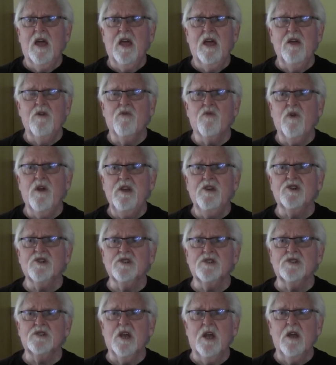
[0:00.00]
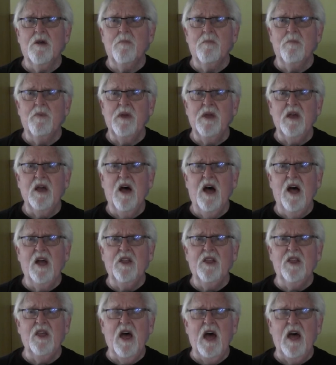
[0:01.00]
He reaches
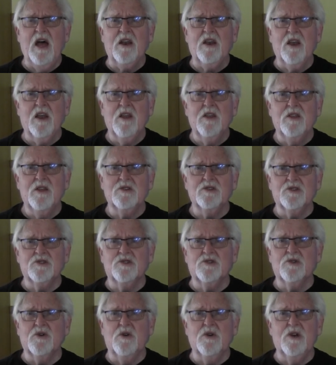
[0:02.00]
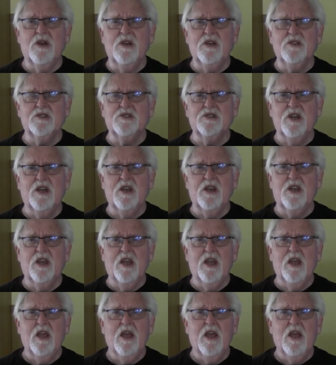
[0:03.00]
beyond that. There's a song he
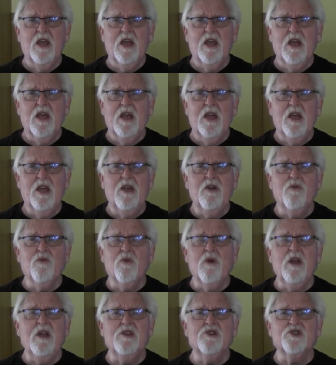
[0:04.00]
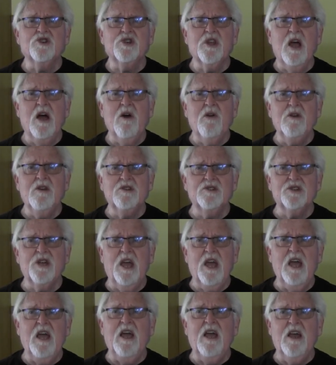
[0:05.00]
said, He reached down his
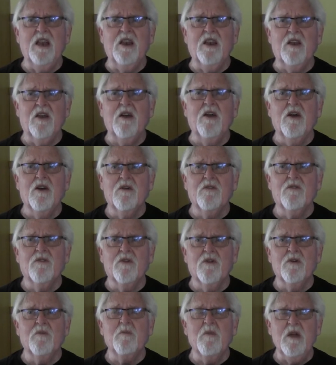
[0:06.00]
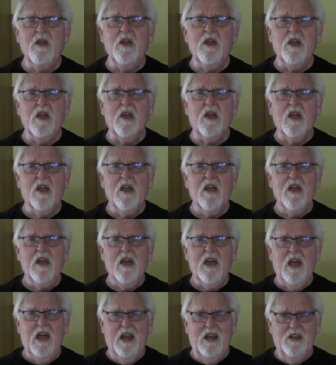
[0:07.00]
hand for me,
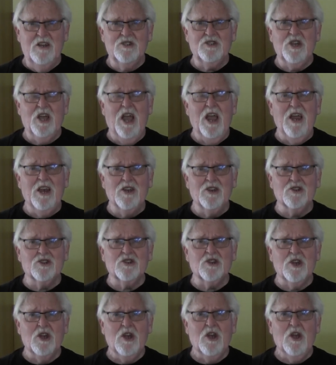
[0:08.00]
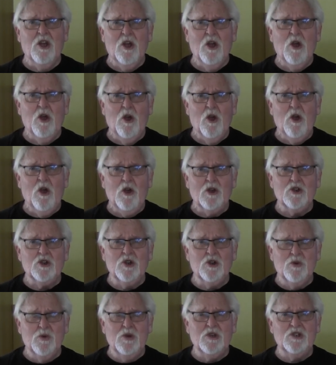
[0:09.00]
and his hand is
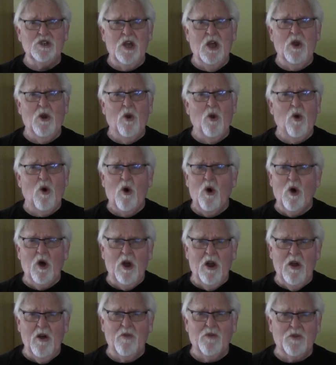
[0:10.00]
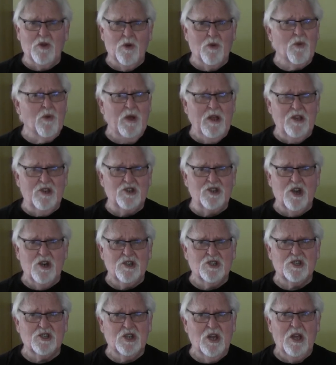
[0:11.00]
should we say long enough to reach
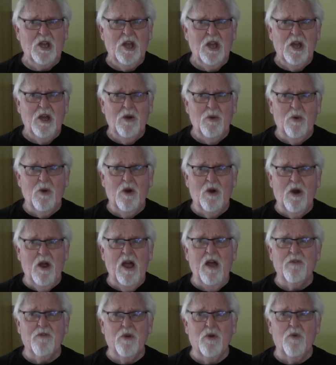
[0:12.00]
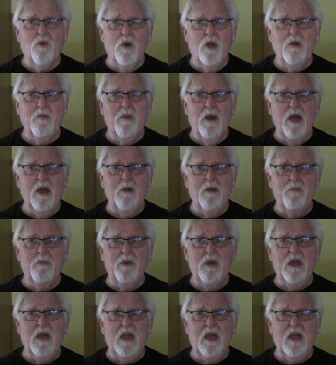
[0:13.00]
us wherever we may
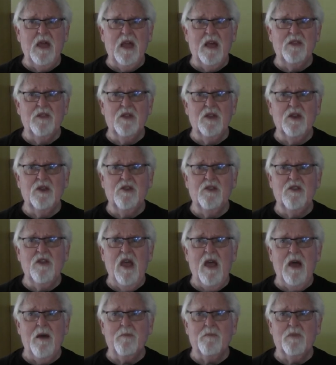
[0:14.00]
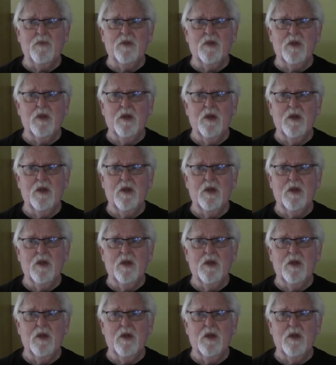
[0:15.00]
be and the depth.